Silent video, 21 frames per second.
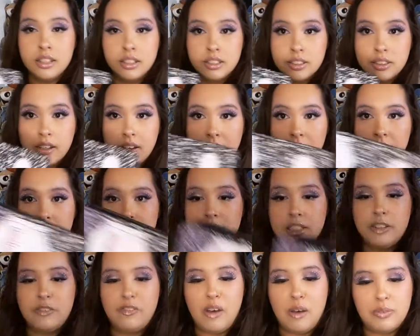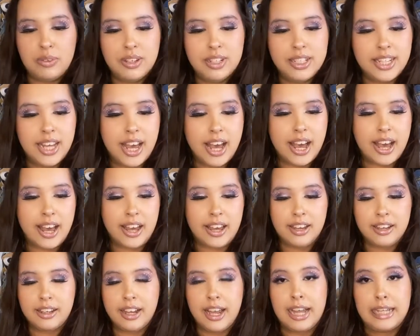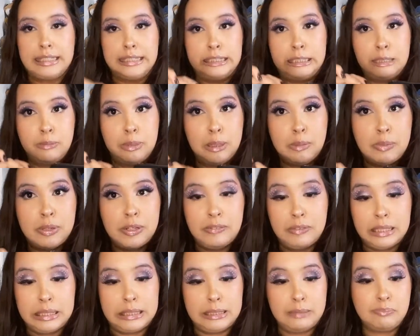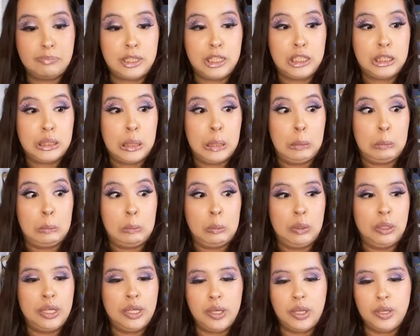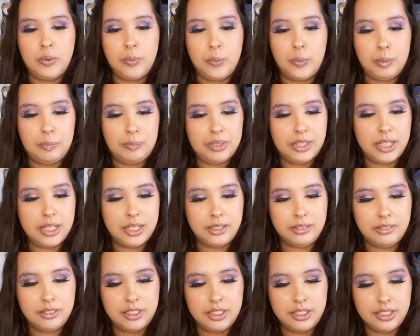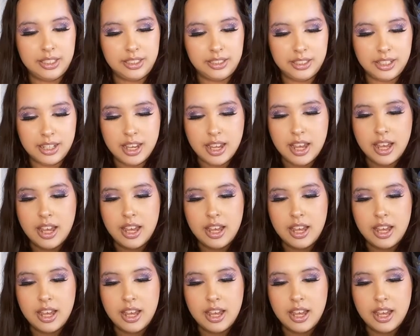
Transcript: So I snip off the tag and I snip a little bit of the zipper. So whoopsie dixie.